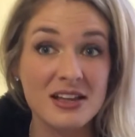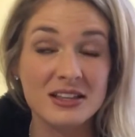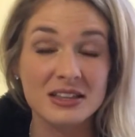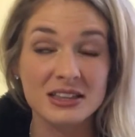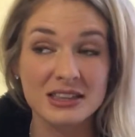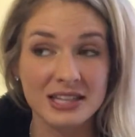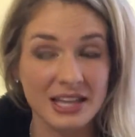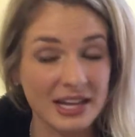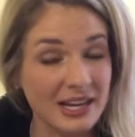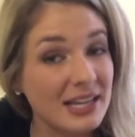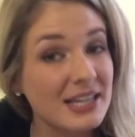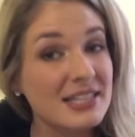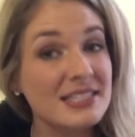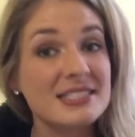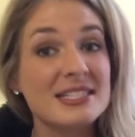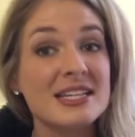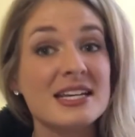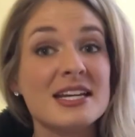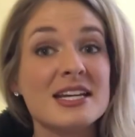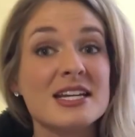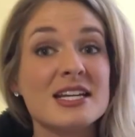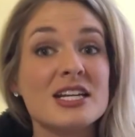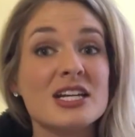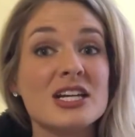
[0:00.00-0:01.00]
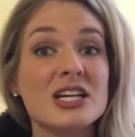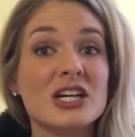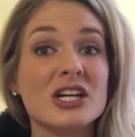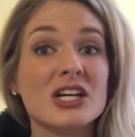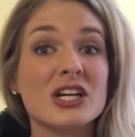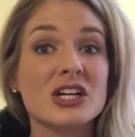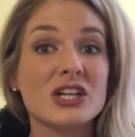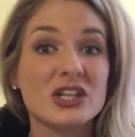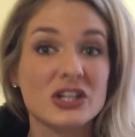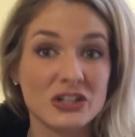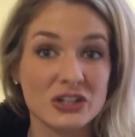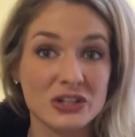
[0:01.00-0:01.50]
Like I said,
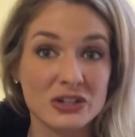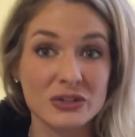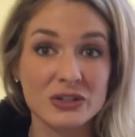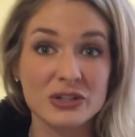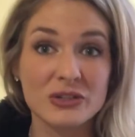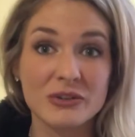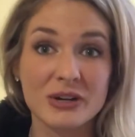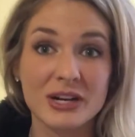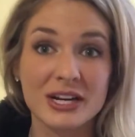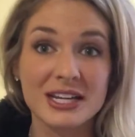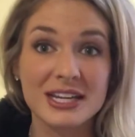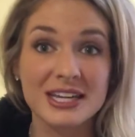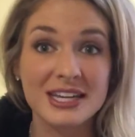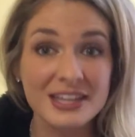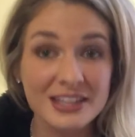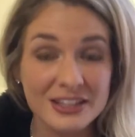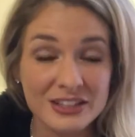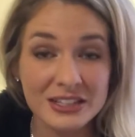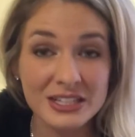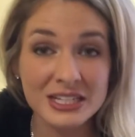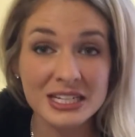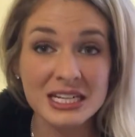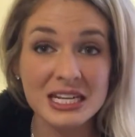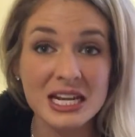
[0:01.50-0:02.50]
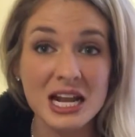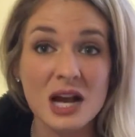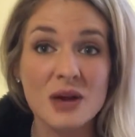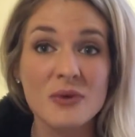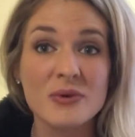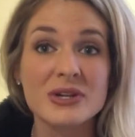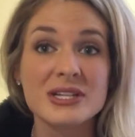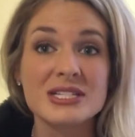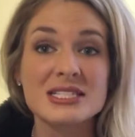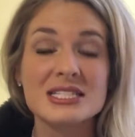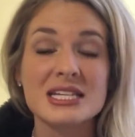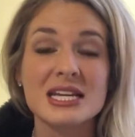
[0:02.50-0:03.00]
girl, you are killing it. I
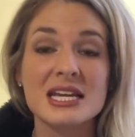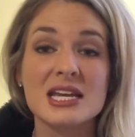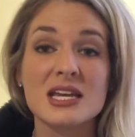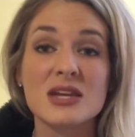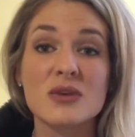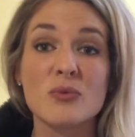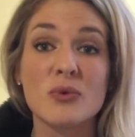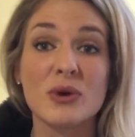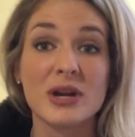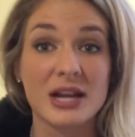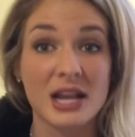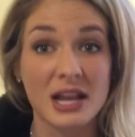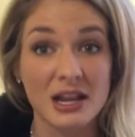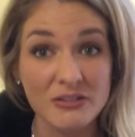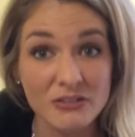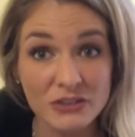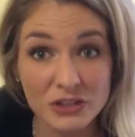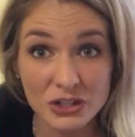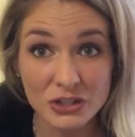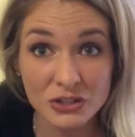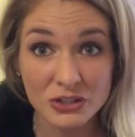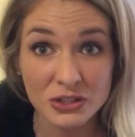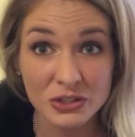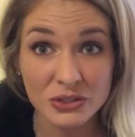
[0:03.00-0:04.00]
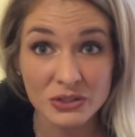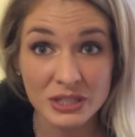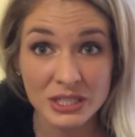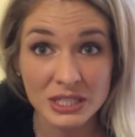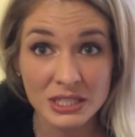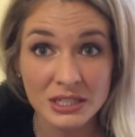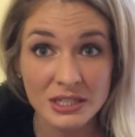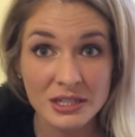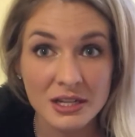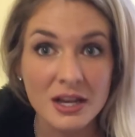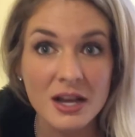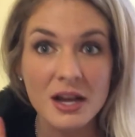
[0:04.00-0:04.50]
want to say whatever you're doing.
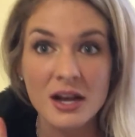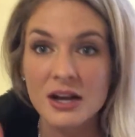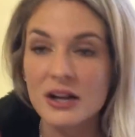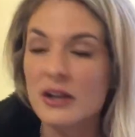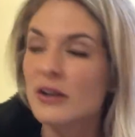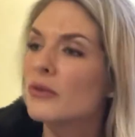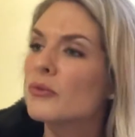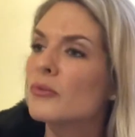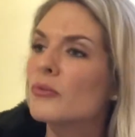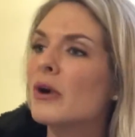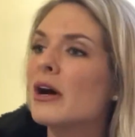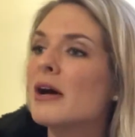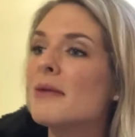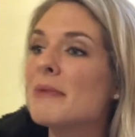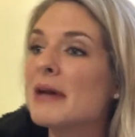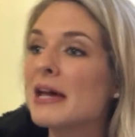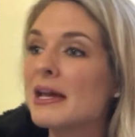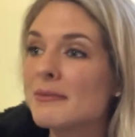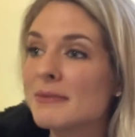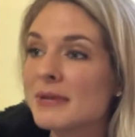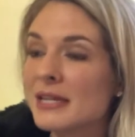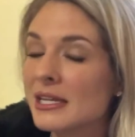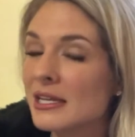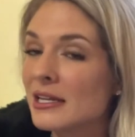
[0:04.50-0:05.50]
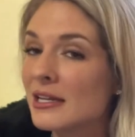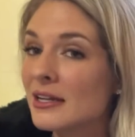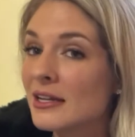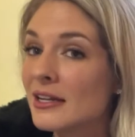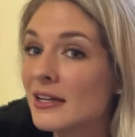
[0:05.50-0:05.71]
What, baby?